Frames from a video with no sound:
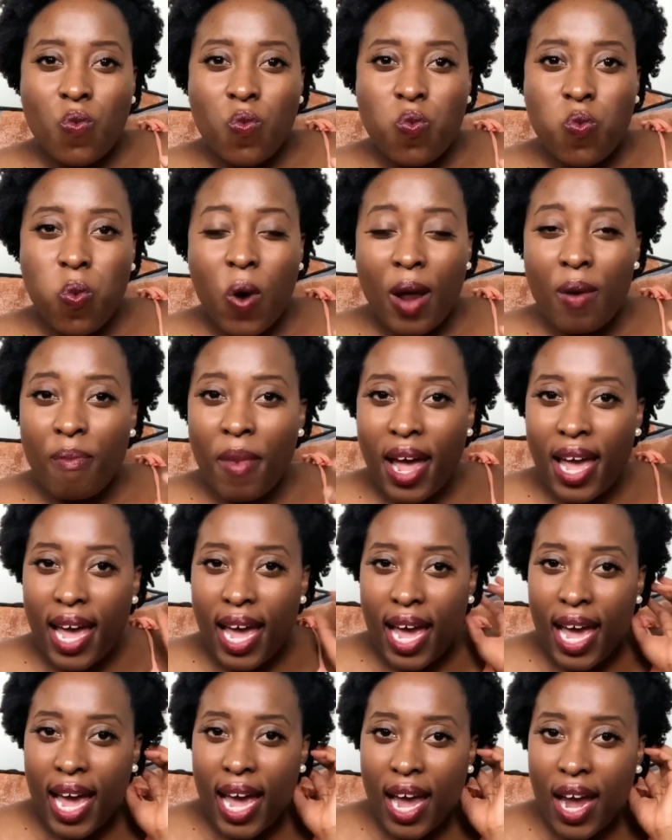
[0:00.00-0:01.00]
when my
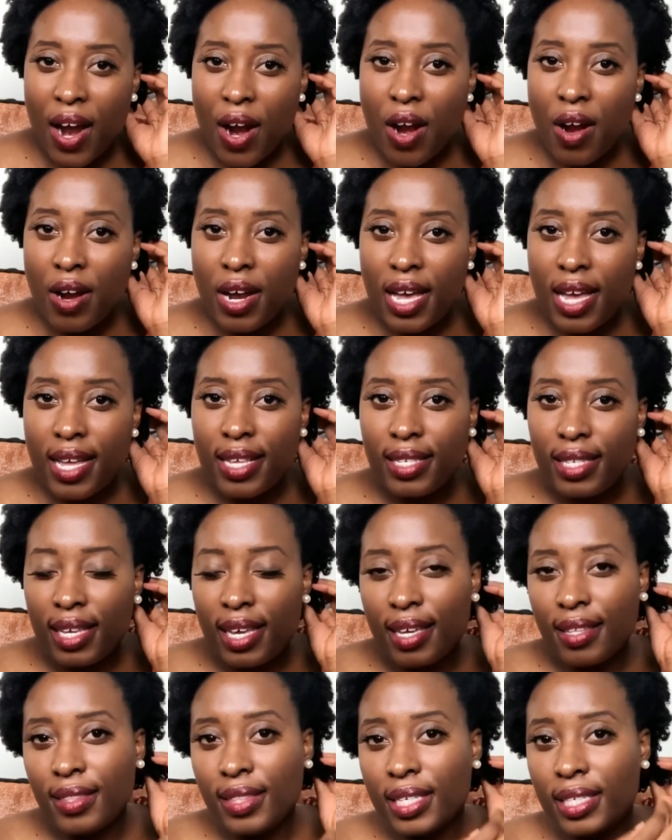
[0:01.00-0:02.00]
hair is
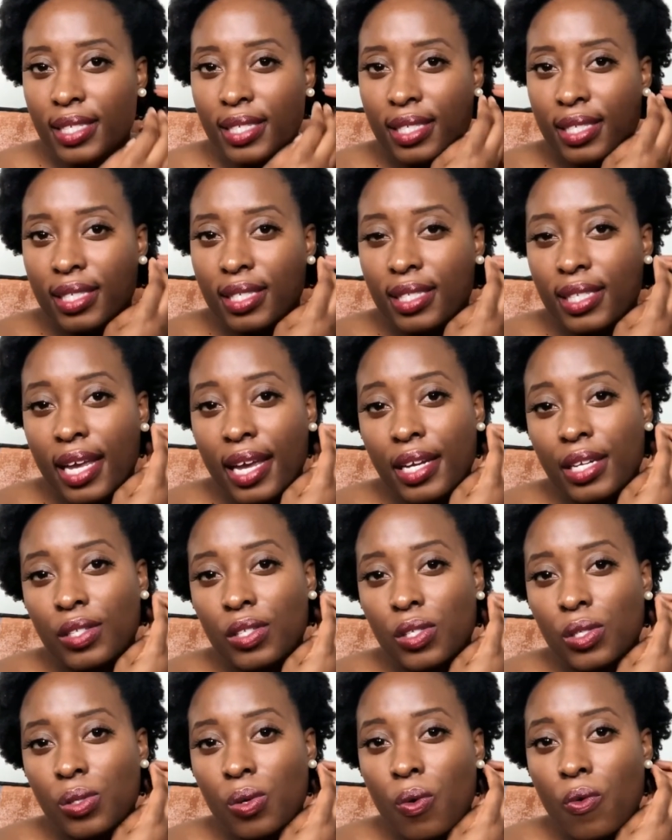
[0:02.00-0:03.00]
in this state, it's
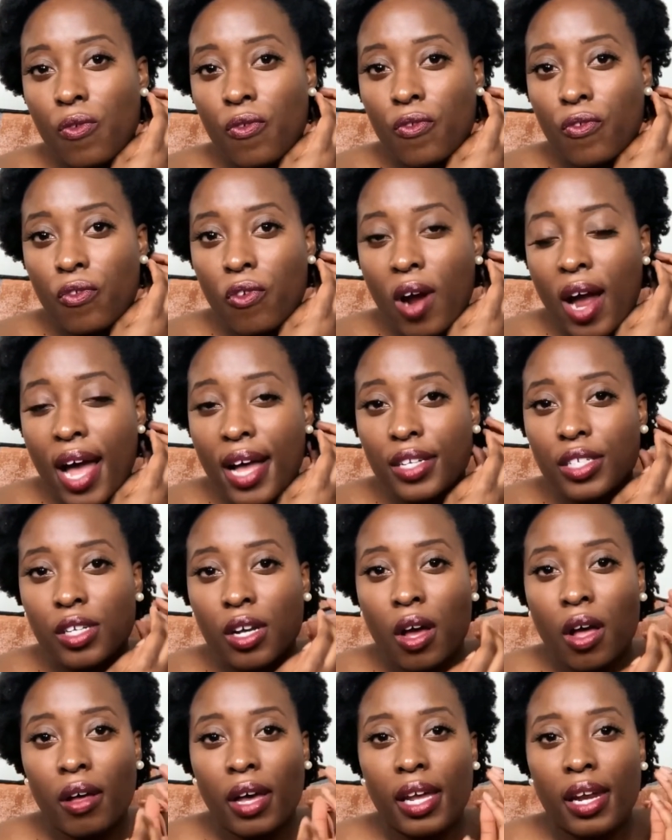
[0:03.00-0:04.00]
so
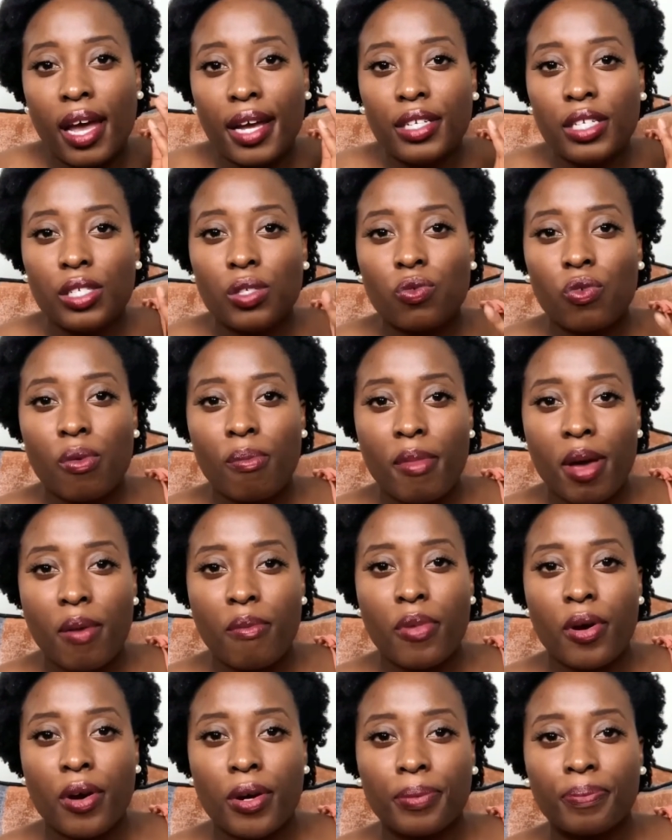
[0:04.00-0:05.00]
fragile. And I just
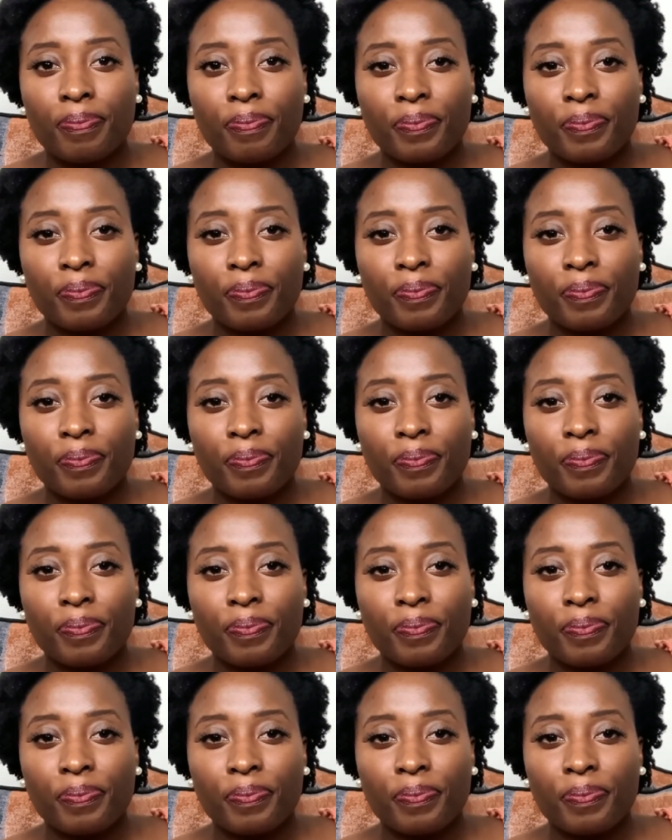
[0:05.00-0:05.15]
remember